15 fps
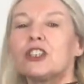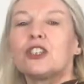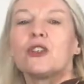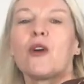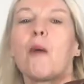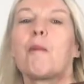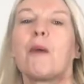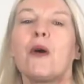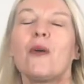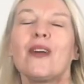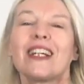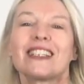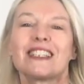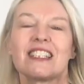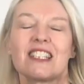do our bow
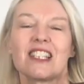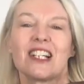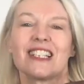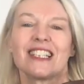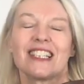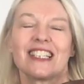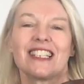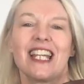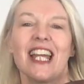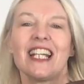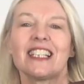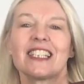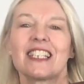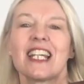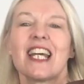exercises
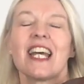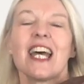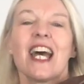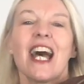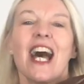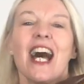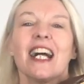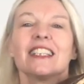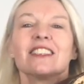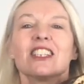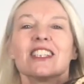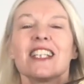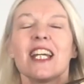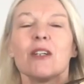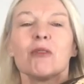next. And
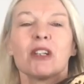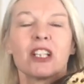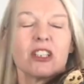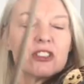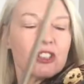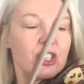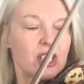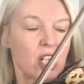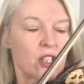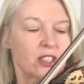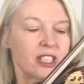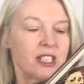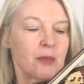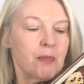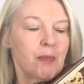today we're going to start
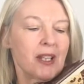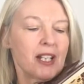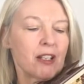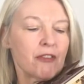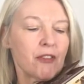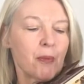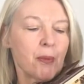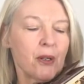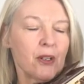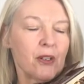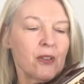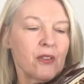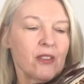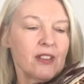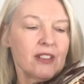in the middle of the bow.
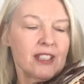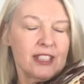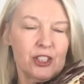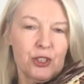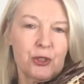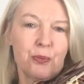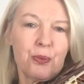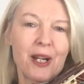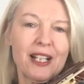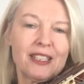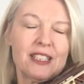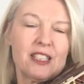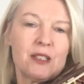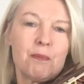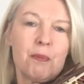Let's just
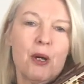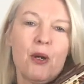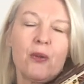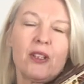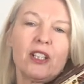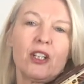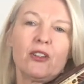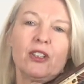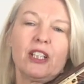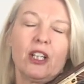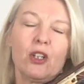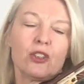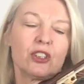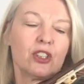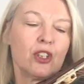practice the bowing only
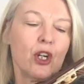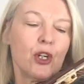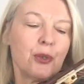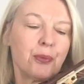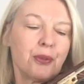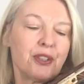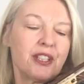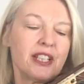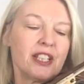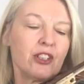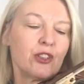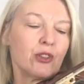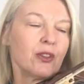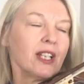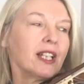on an open D
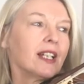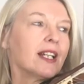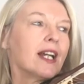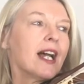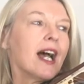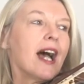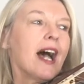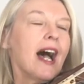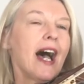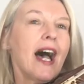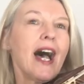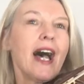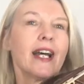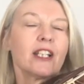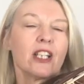string.
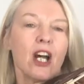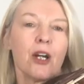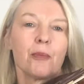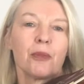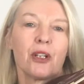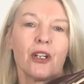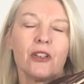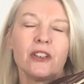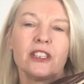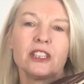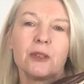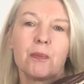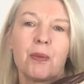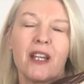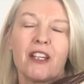And I'm going
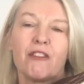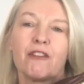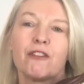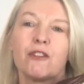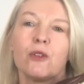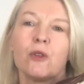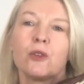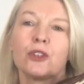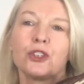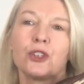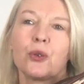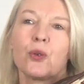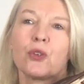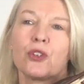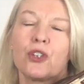to play 4
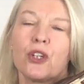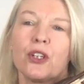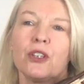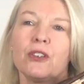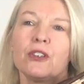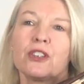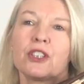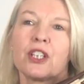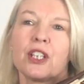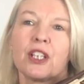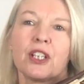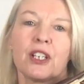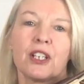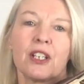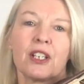short notes
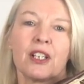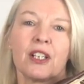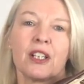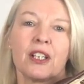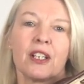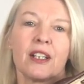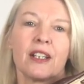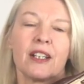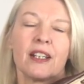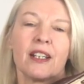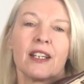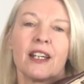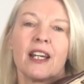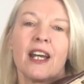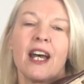
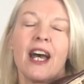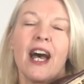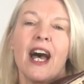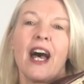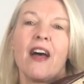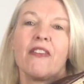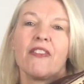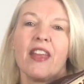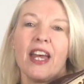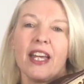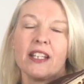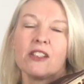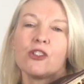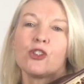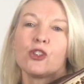and then
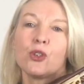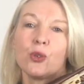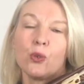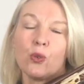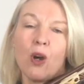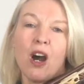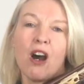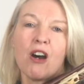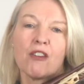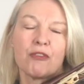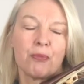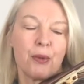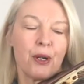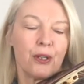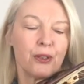2 half
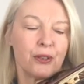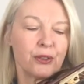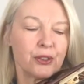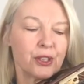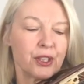bows.